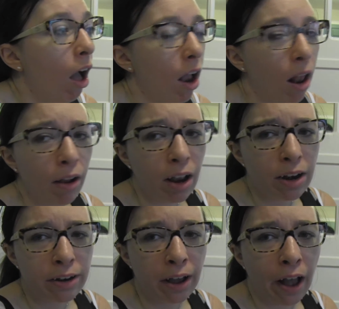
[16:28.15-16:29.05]
I
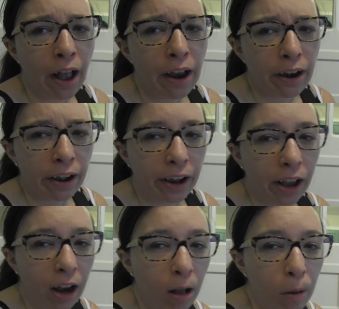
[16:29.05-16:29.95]
get tired
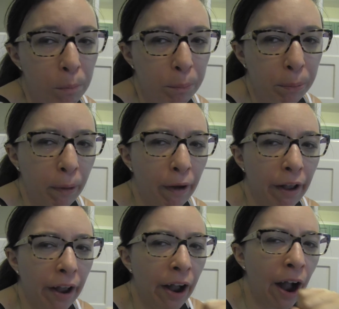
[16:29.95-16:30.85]
again. Oh
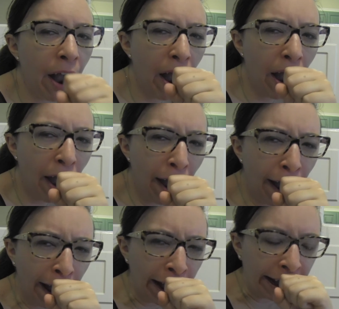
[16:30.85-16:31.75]
boy.
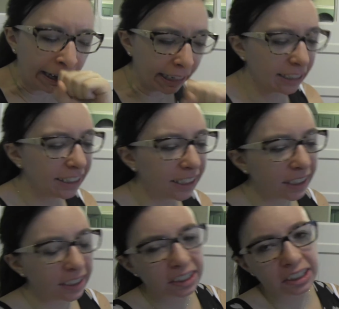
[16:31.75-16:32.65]
I should
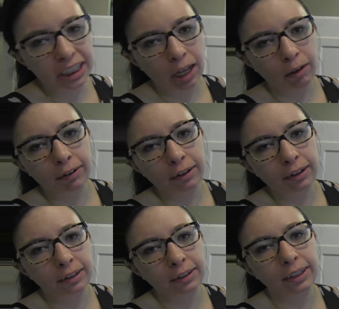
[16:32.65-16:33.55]
take a shower
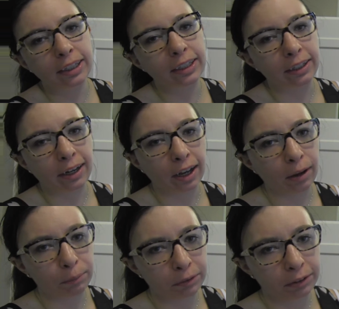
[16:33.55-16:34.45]
and then take a
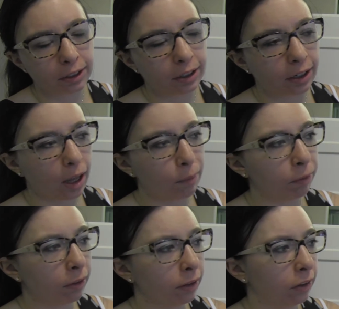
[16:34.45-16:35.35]
nap, or take a nap
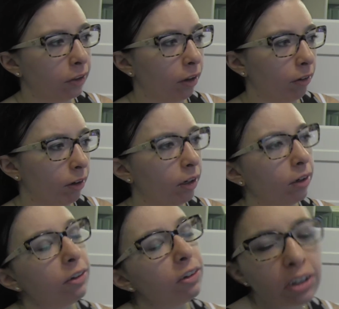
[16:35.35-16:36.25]
and then a shower.
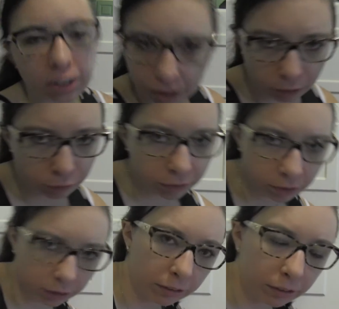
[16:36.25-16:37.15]
No, you just shower
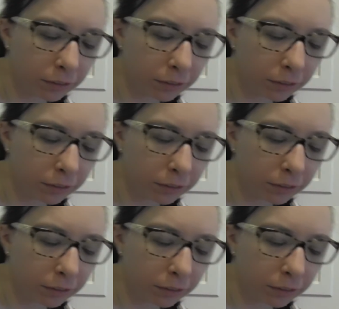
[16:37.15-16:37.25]
first